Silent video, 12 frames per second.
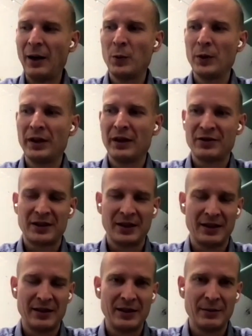I wouldn't have
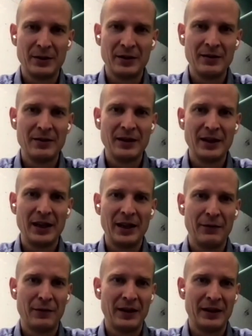started Tibber
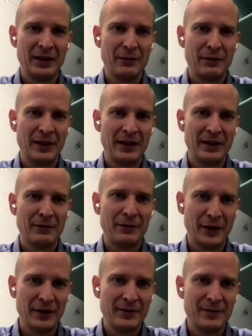if I didn't find it
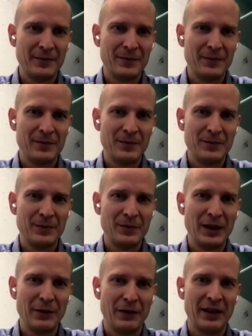fun,
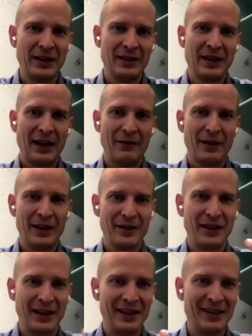if I didn't have
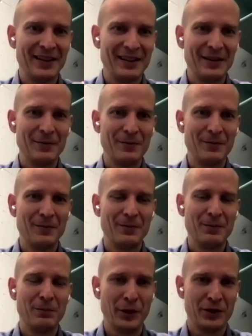anything
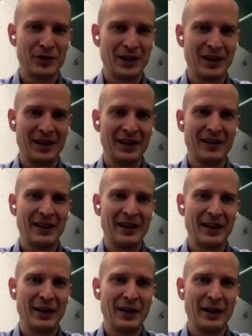personally
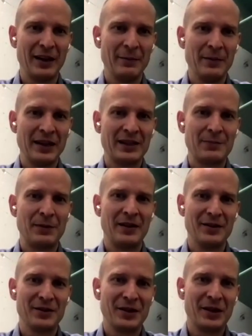that I, I am
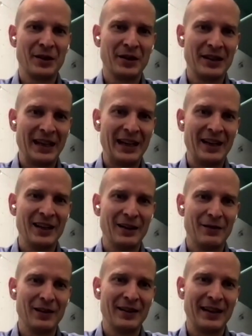experiencing on a daily
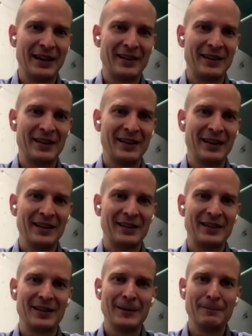level that that
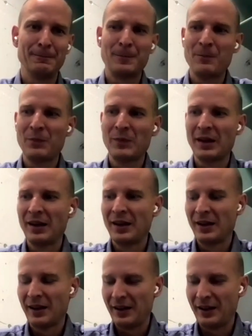um,
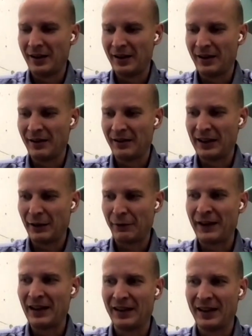uh, that
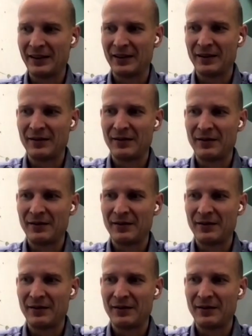I feel that